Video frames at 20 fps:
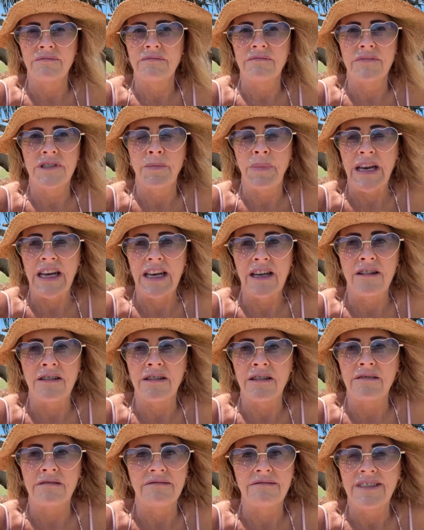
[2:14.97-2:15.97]
depending
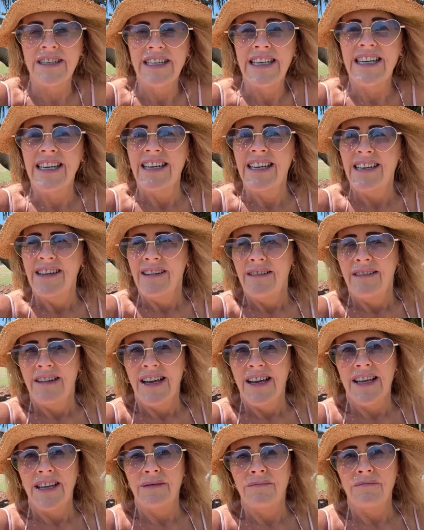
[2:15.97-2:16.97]
on
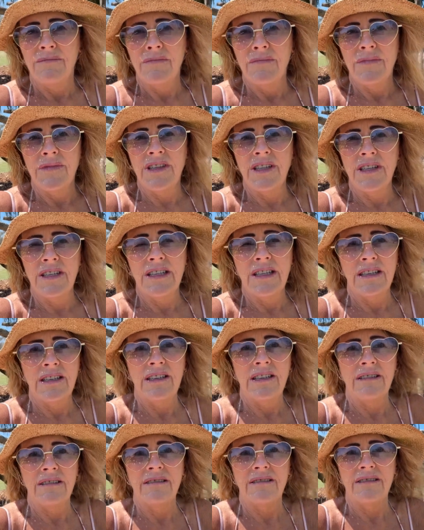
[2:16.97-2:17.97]

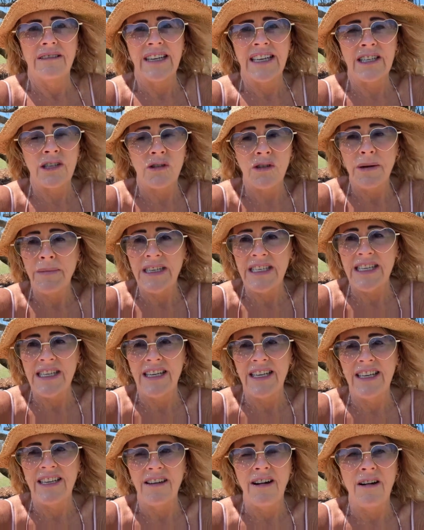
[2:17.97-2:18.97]
the
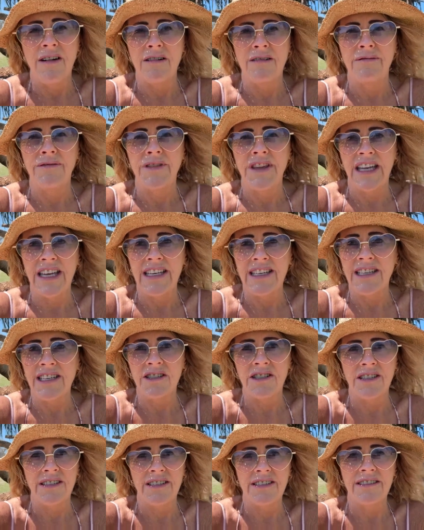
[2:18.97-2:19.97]
extremity of the
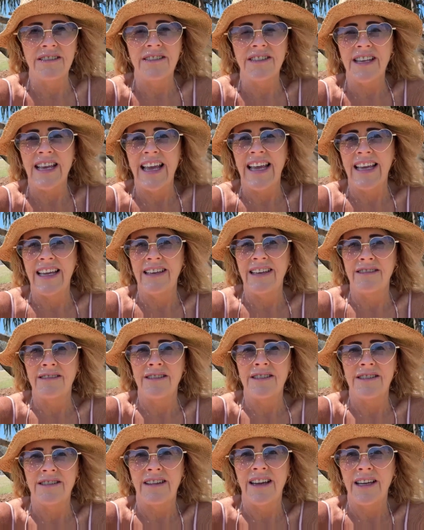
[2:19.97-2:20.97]
conditions and
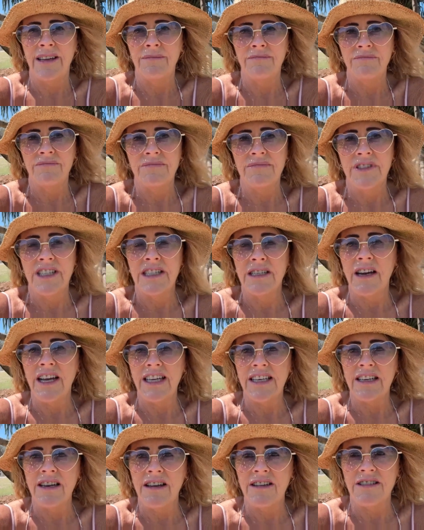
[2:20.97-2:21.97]
the
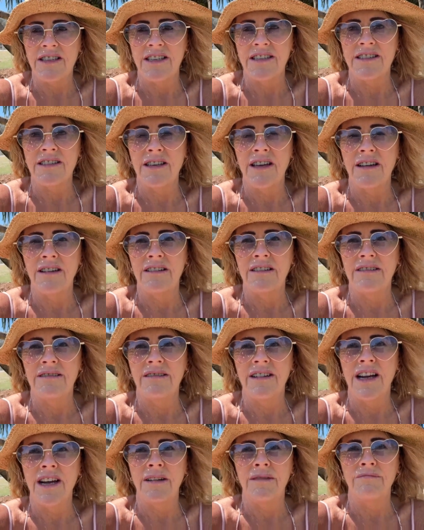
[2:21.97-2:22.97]
diagnosis. So
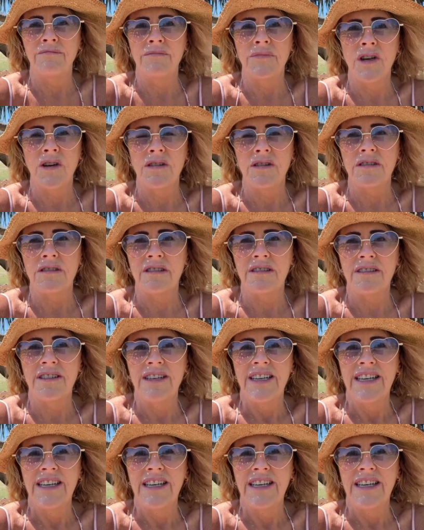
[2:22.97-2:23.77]
I'm not,